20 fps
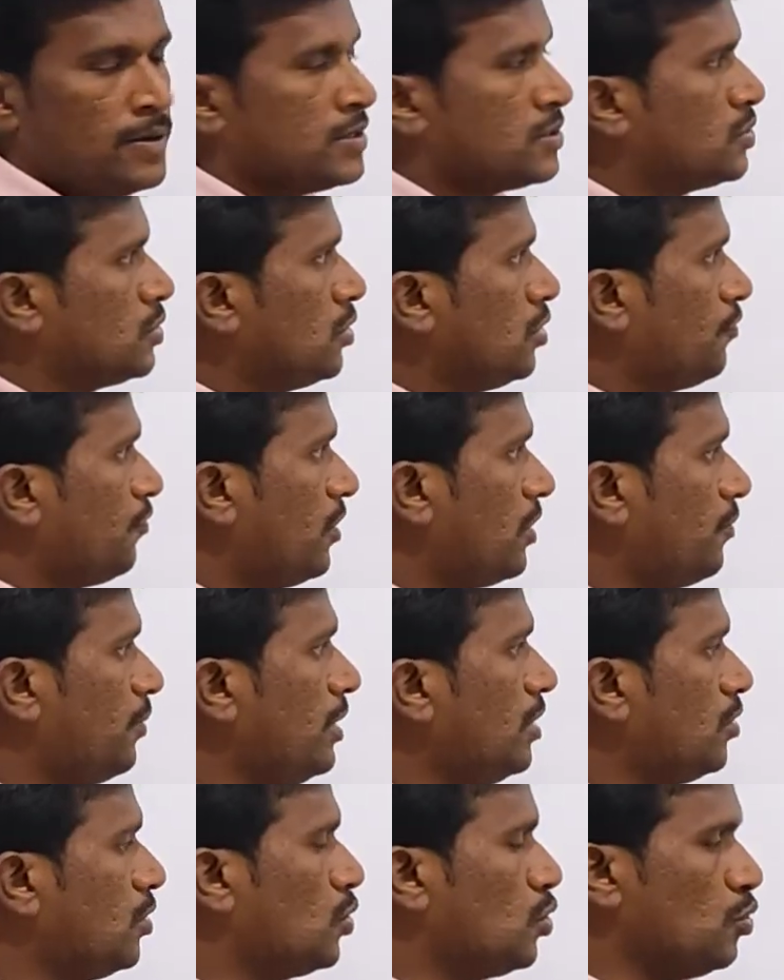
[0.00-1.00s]
so for
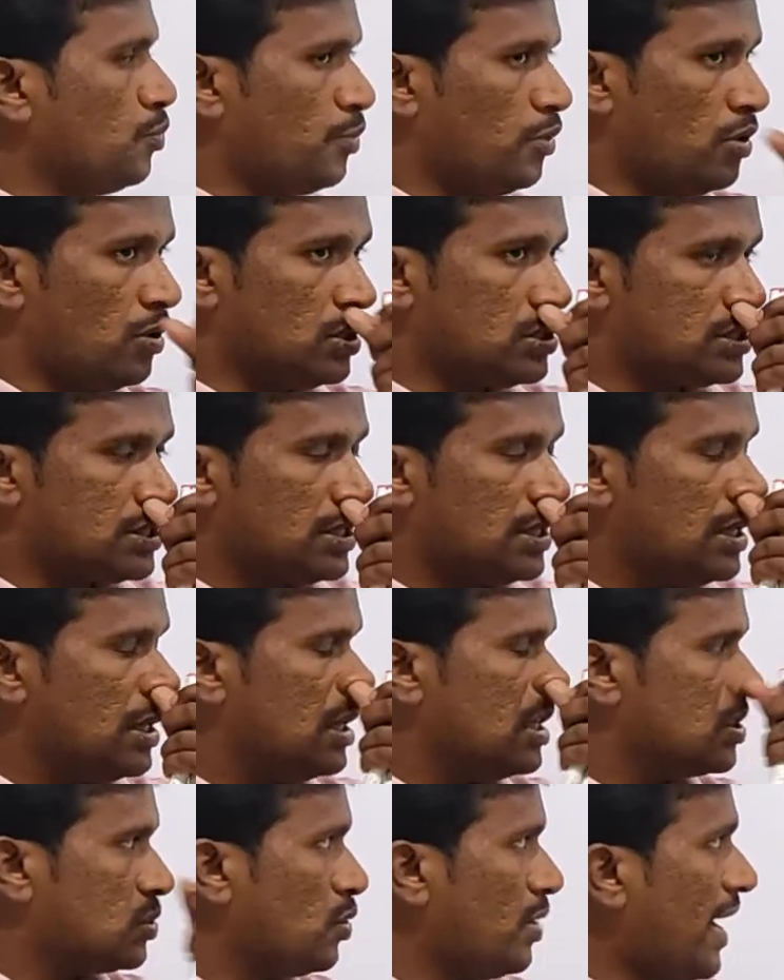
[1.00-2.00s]
P equal to 2 poles,
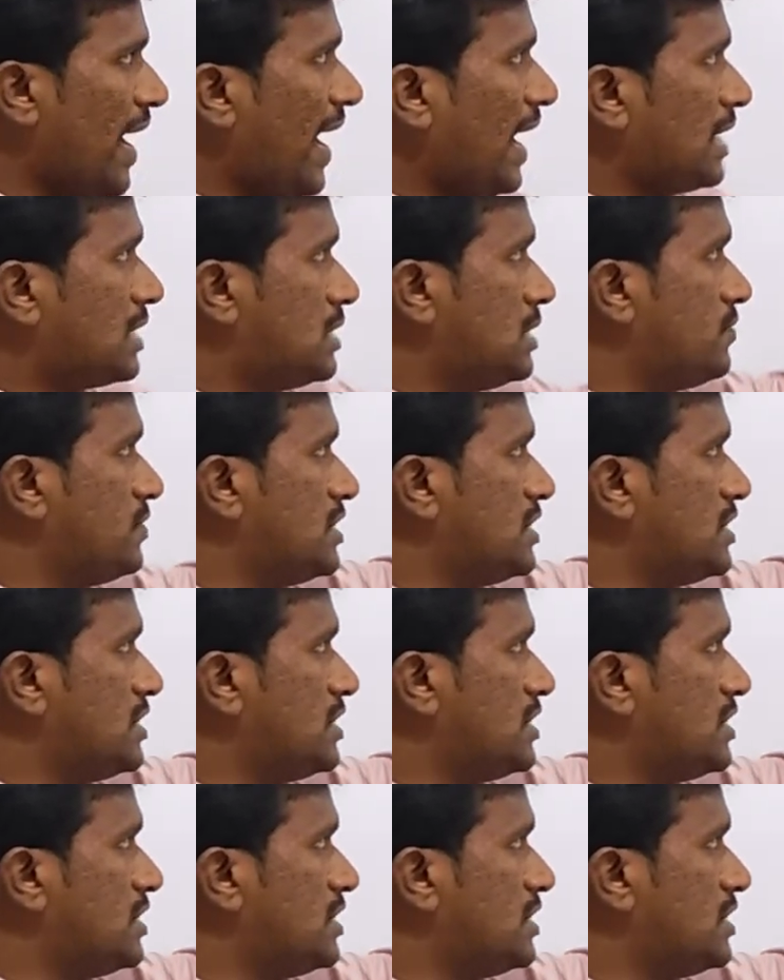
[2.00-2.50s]
So axis